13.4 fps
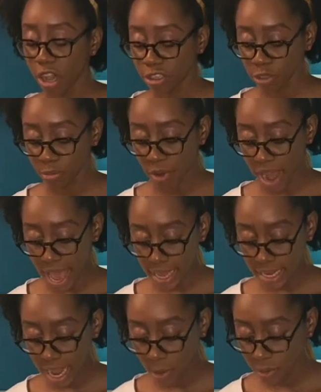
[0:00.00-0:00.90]
bread
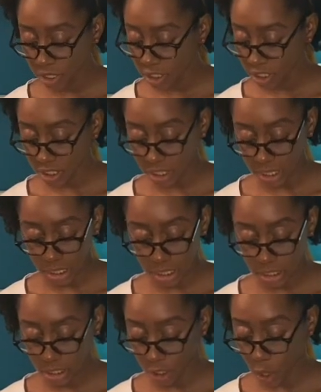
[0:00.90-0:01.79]
and we're just
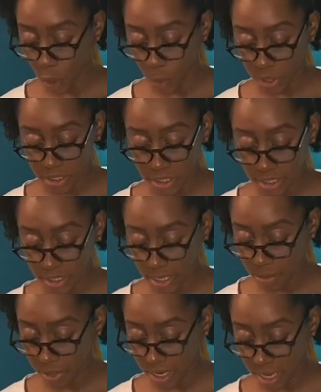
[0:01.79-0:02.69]
going to dip
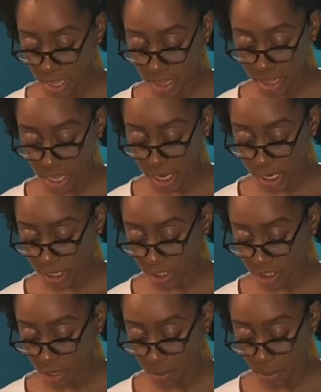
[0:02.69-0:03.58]
it in there,
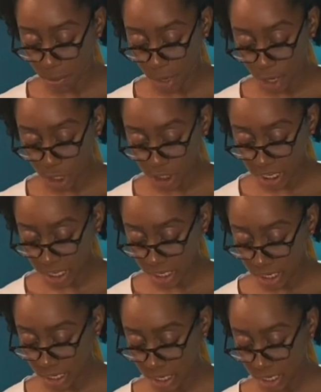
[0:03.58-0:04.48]
submerge it,
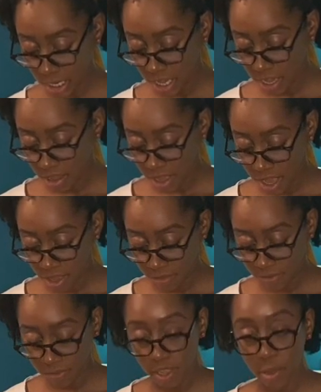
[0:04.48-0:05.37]

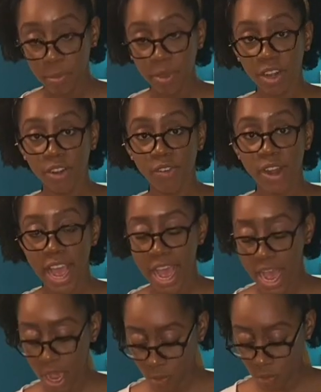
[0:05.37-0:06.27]
flip it
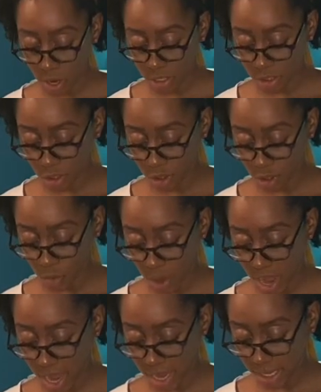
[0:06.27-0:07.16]
around once or
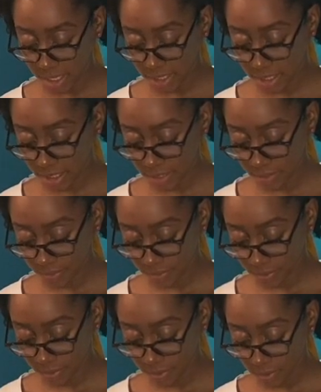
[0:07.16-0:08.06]
twice.
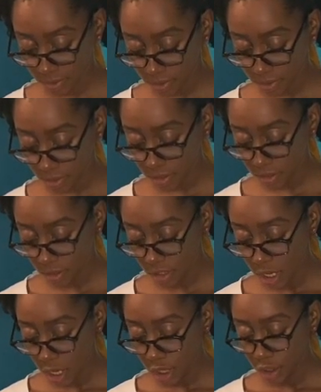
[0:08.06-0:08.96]

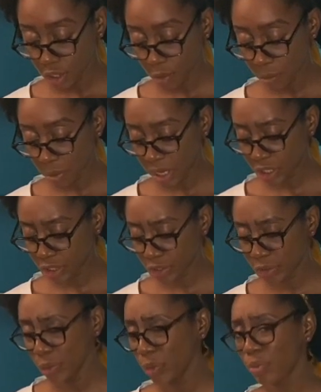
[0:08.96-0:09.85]
Don't be
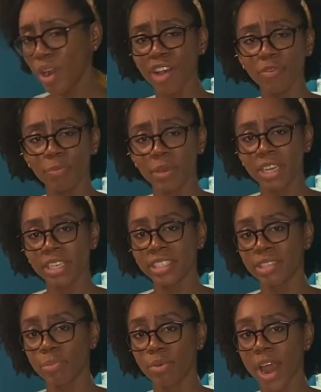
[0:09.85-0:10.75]
too rough because the
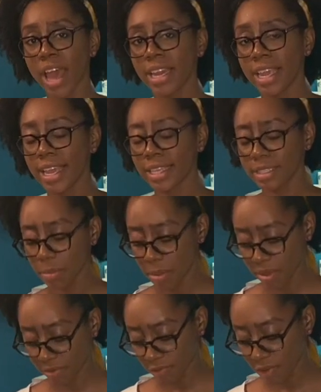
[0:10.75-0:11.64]
bread is a bit
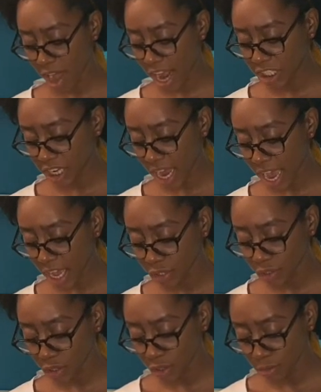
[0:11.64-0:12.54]
fragile, so
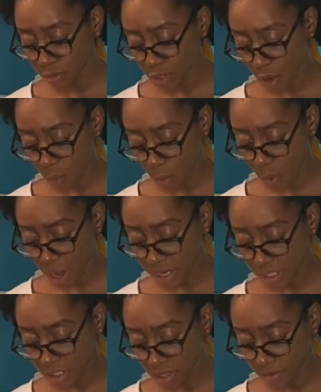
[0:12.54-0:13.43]
you don't want it
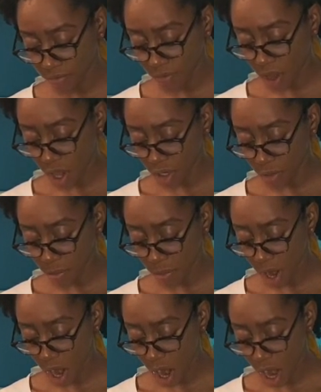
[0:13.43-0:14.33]
to fall
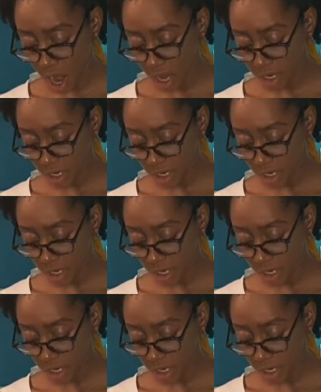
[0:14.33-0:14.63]
apart.